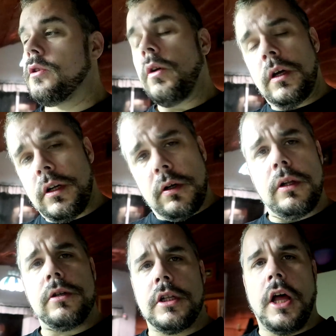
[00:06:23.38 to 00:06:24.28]
So you do
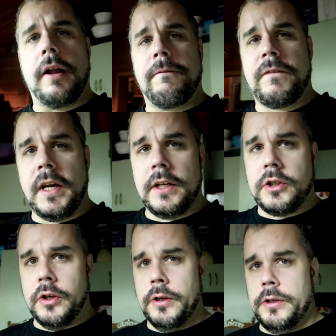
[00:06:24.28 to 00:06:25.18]
lose a lot of
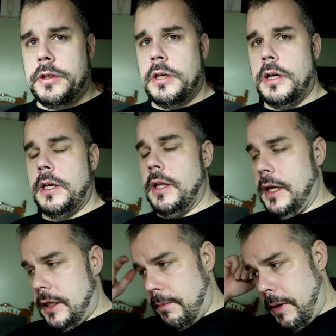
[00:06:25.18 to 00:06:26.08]
features.
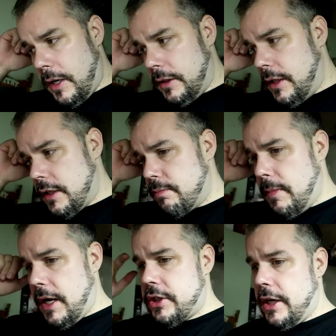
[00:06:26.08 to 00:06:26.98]
Like apparently this
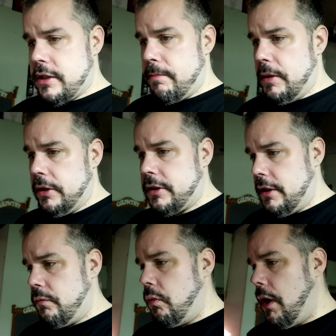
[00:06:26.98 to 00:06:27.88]
mesh has a
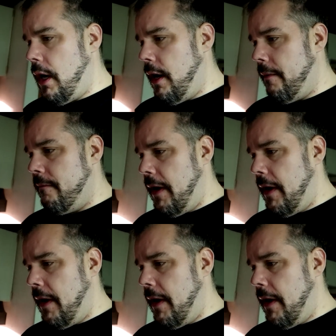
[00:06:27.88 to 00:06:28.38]
built-in uh,